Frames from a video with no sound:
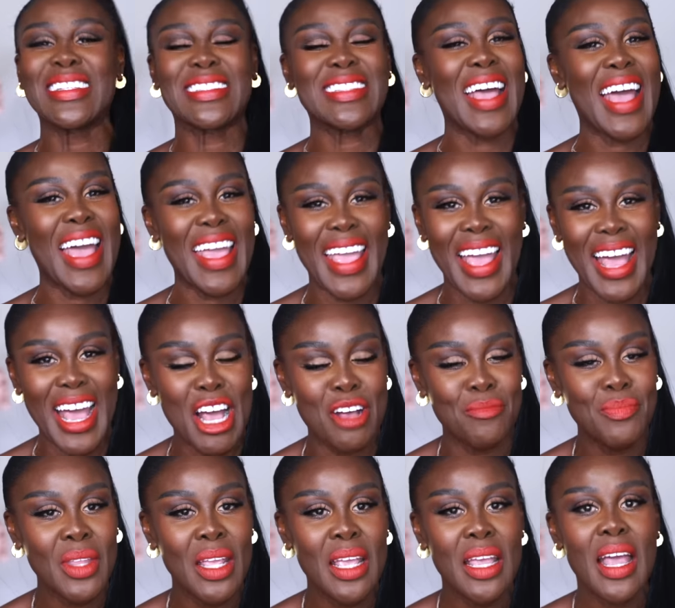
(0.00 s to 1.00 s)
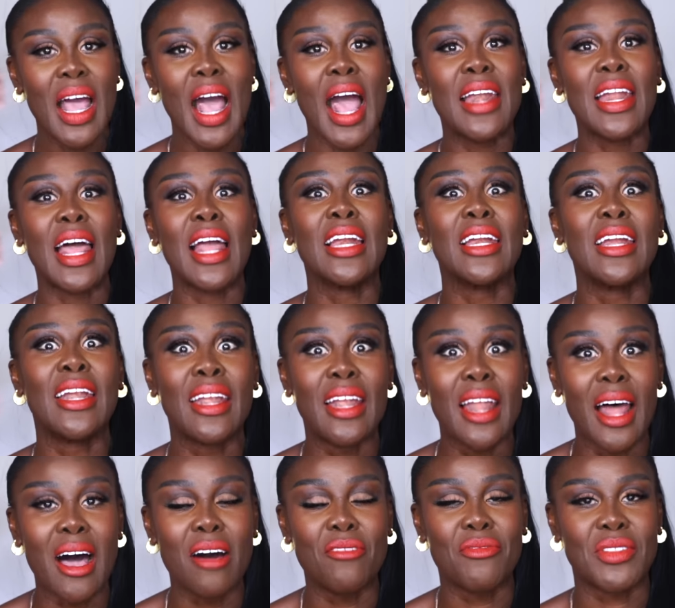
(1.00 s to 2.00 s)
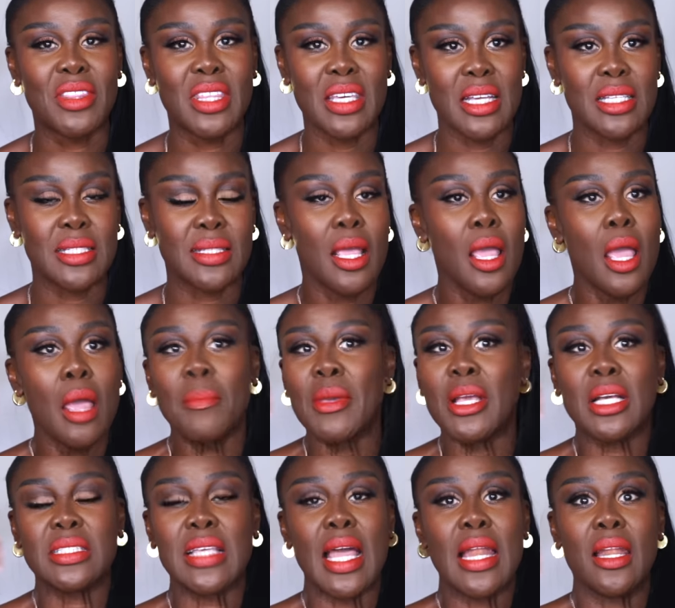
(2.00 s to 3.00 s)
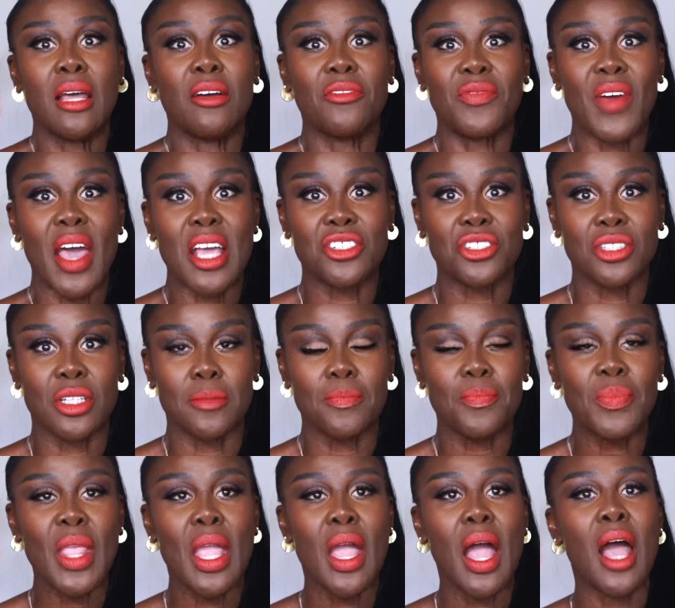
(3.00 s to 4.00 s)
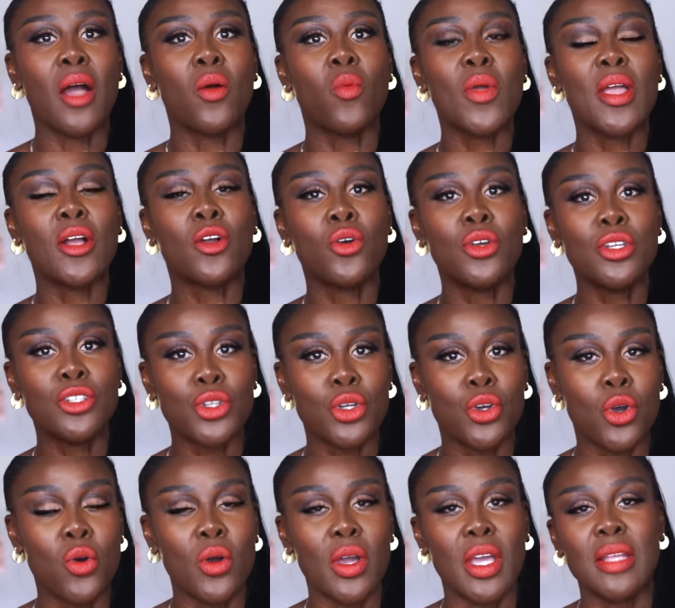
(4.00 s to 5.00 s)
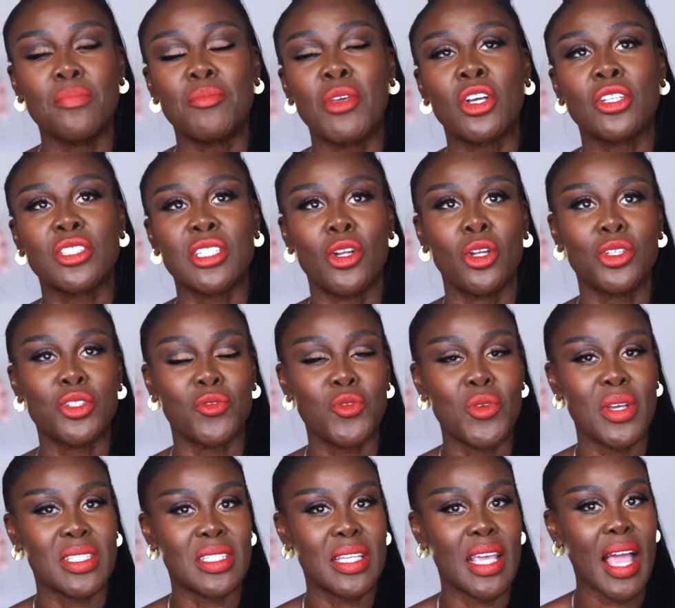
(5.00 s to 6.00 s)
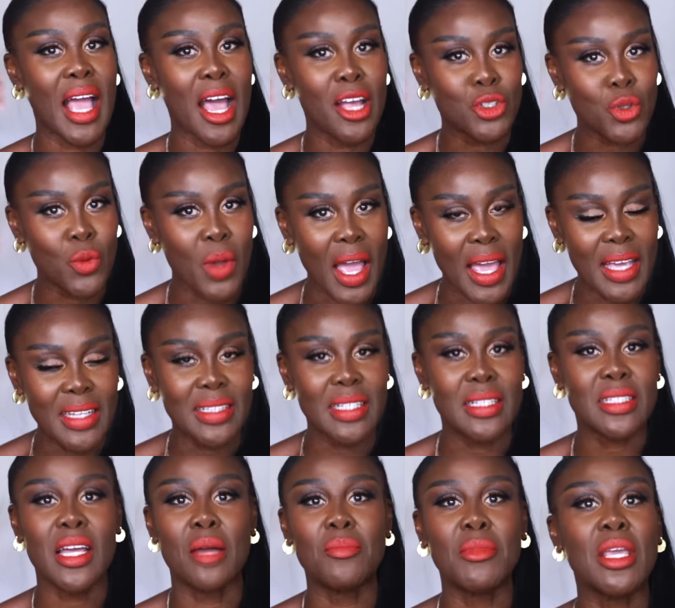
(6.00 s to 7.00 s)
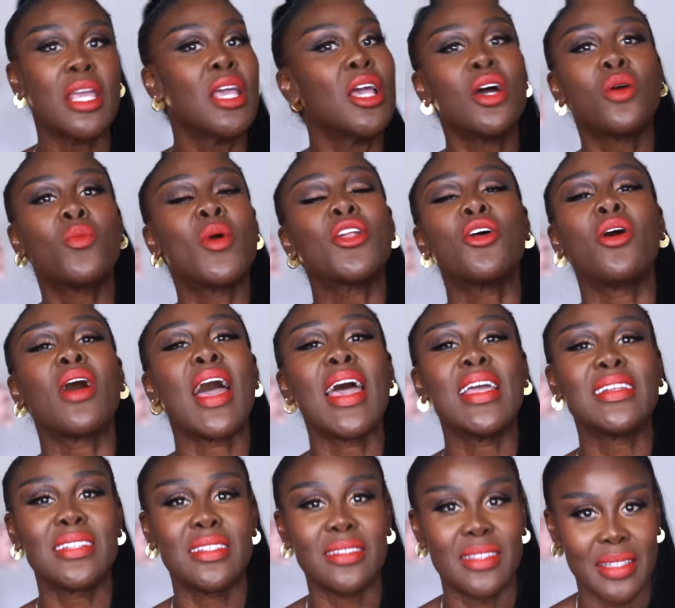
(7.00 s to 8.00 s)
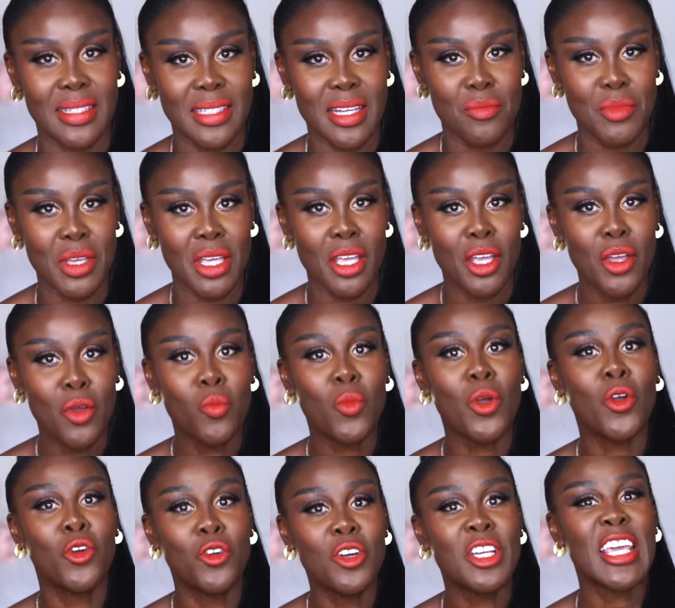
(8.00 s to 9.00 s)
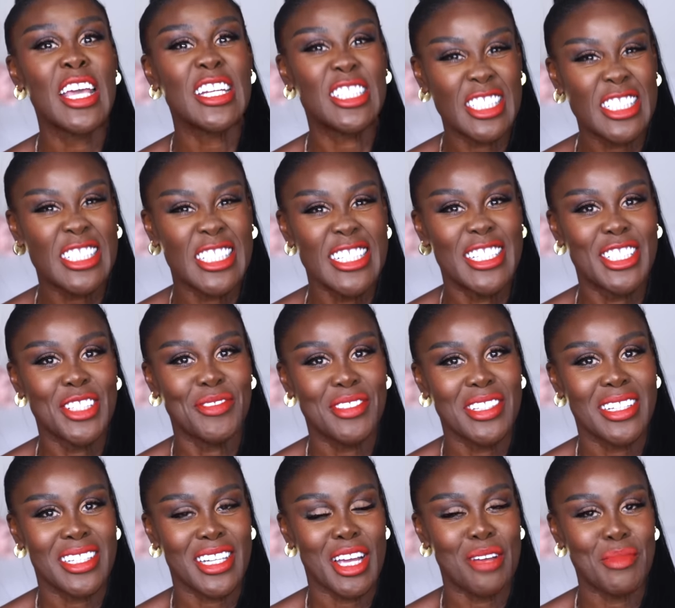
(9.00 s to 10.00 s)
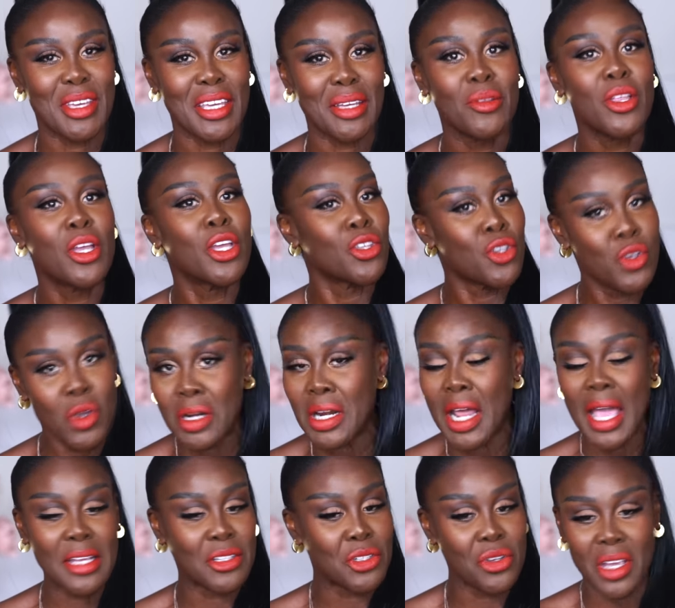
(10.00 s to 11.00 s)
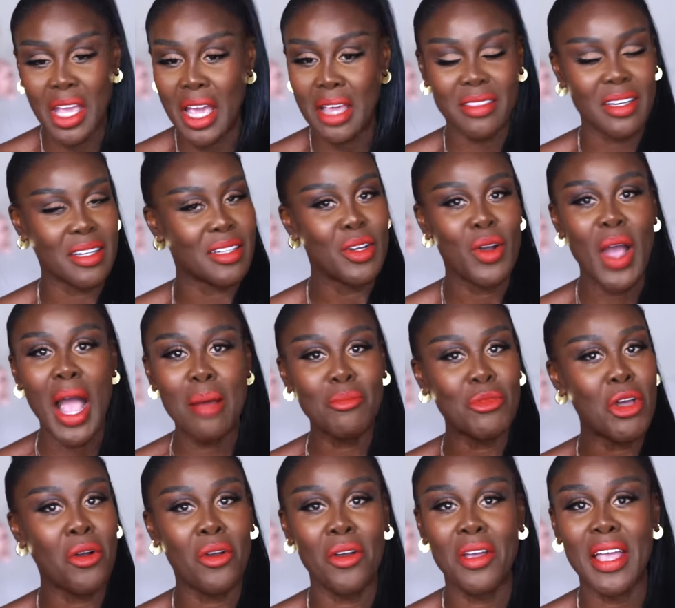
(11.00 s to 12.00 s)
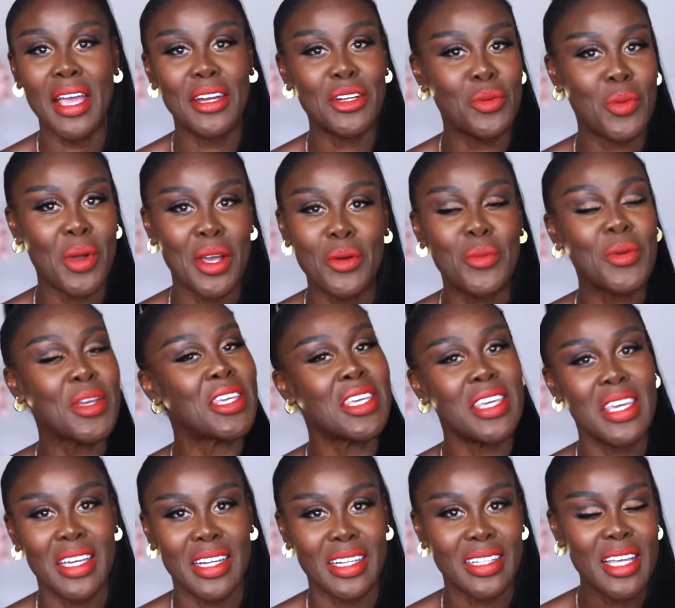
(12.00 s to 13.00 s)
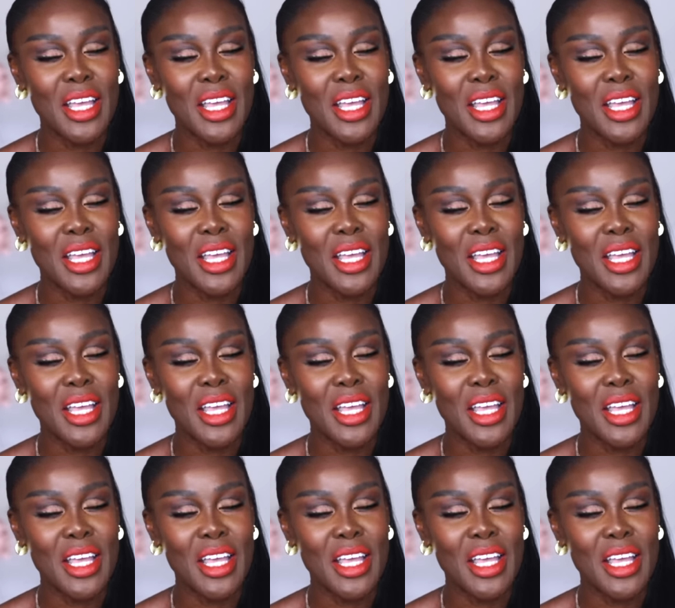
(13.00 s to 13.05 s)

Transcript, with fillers: I and I love this because I love fashion. And we're going to go in because a lot of you are saying, how do we hide the tummy? We're not hiding the tummy. We're going to get rid of the tummy. You and I together. I'm not going anywhere. We're here.